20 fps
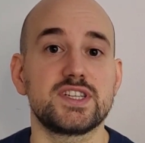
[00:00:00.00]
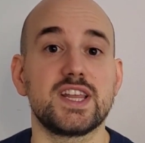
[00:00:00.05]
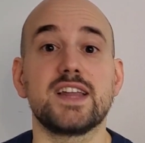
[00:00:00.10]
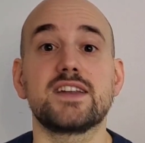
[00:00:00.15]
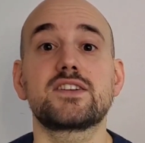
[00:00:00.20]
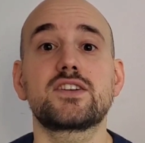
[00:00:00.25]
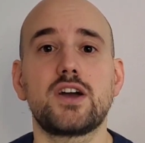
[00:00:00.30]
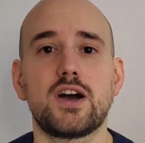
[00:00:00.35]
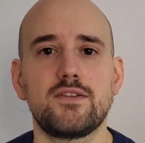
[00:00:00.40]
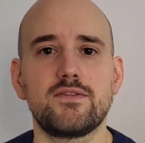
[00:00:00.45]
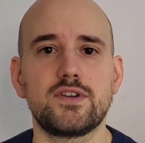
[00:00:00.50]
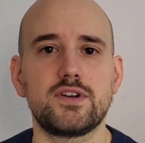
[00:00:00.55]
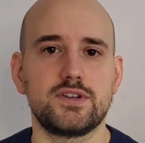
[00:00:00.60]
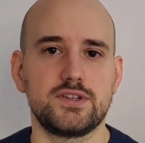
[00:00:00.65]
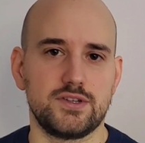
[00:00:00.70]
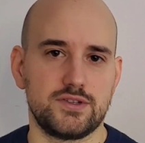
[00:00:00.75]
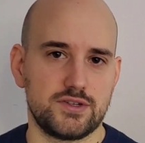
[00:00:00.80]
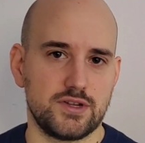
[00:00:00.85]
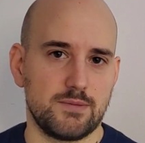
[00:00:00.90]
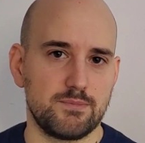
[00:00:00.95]
that
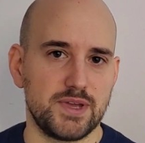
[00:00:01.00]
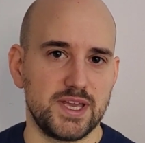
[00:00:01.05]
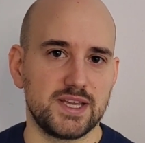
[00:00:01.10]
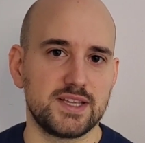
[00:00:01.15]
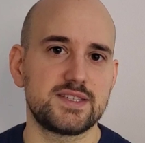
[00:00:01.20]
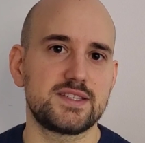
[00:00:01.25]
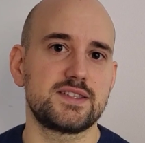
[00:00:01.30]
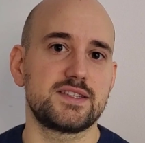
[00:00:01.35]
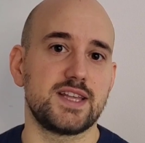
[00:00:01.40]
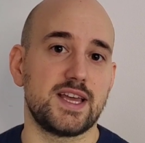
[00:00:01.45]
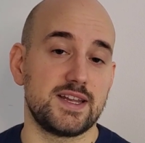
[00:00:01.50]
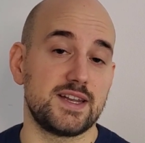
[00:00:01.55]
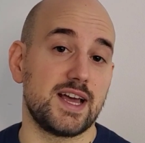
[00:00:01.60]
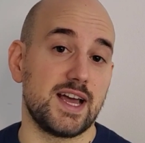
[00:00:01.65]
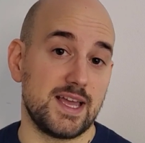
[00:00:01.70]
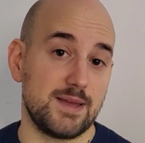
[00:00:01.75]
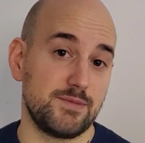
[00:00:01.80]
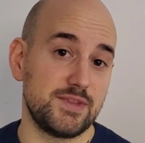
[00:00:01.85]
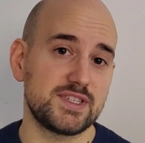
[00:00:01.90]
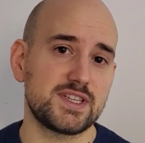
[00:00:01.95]
cover the topics that
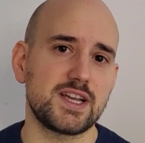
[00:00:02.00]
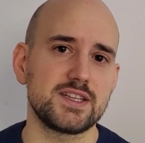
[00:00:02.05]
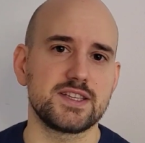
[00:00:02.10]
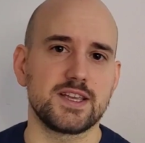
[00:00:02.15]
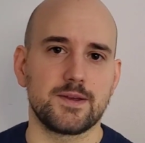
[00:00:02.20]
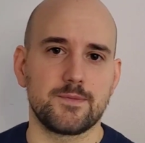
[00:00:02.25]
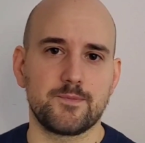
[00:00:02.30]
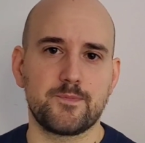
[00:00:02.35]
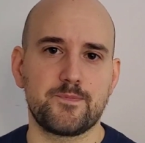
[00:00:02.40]
I am discussing.